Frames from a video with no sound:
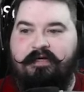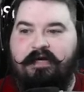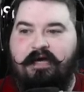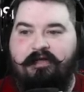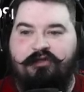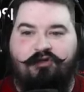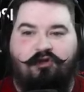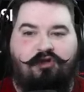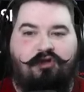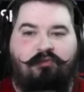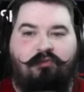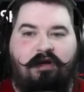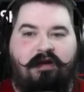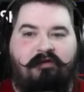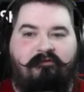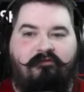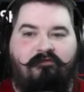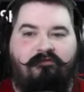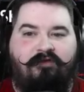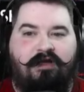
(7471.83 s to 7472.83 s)
And the only way I
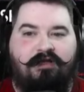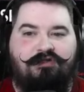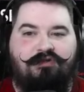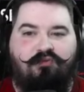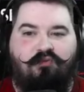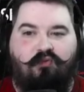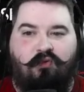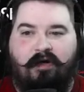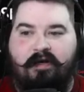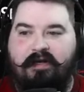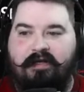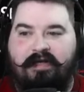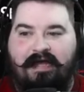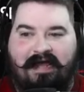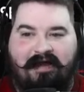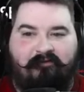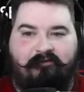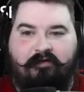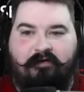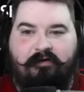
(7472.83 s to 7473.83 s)
ever even got to run it
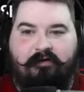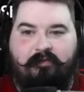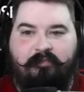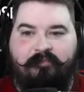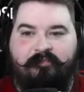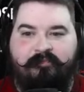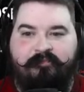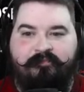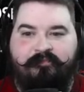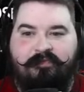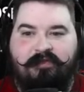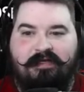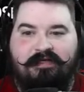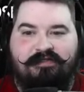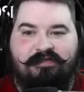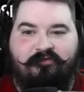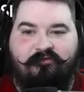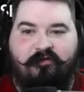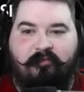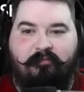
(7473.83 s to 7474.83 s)
ever
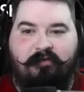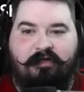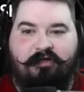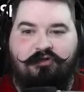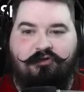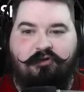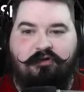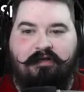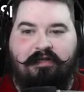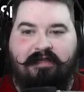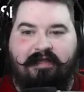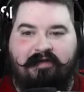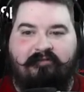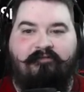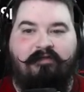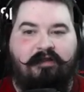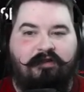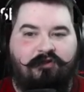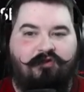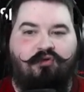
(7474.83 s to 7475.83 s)
is if I'm like doing a
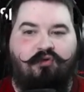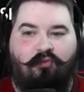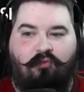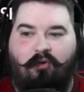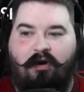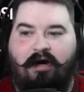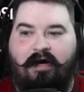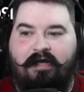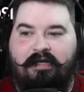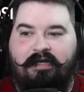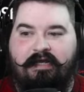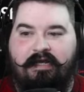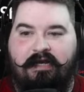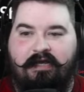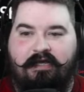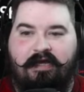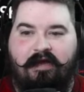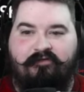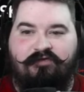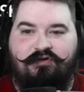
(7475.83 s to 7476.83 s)
leveling through WoD and
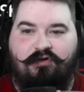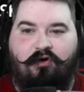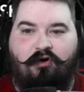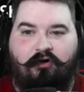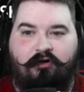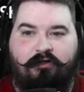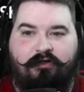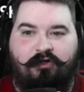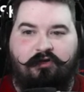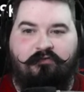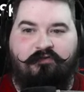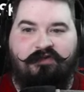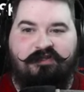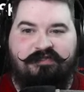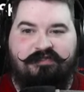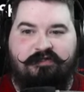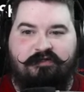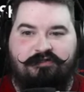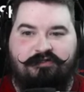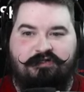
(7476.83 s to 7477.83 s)
I have to hard queue for
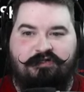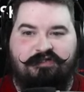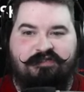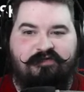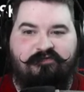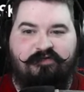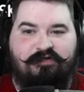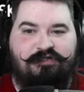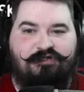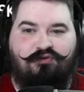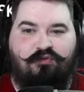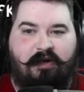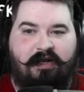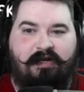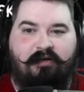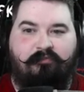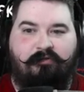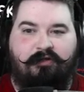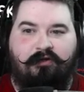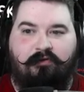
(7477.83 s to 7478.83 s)
this dungeon. Because if I just
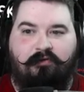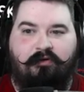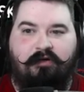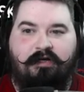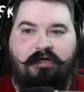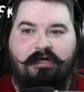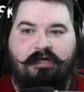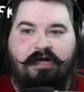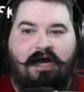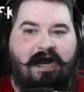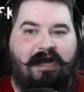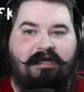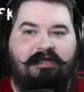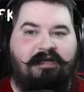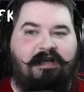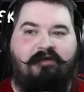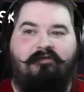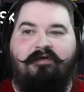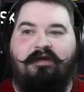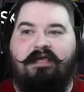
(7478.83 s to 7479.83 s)
random queue, I
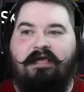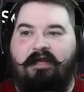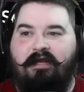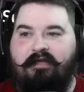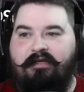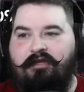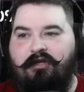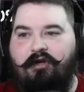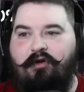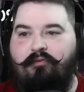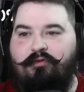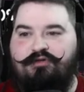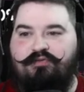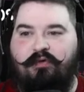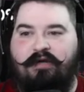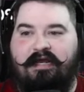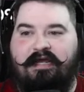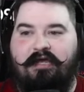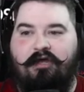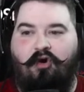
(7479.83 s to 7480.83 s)
never get it. You know which
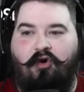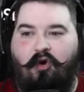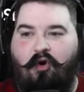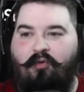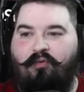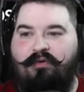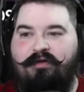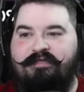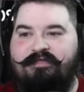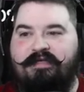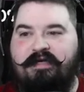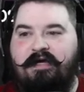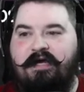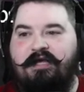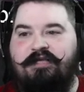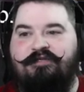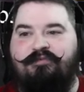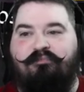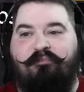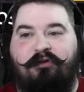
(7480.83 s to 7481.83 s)
one I get always
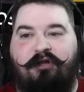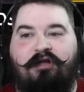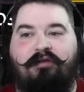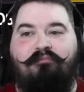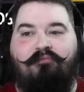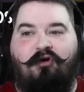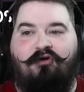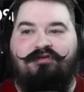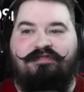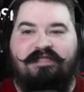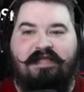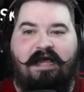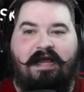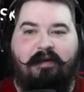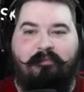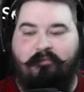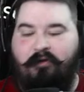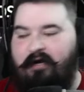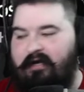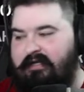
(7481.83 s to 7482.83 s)
is Bloodmaul
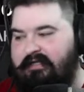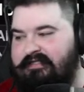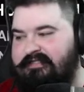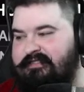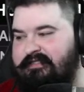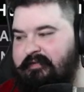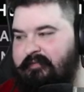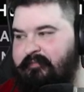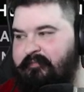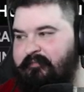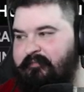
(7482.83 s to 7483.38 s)
Slag Mines.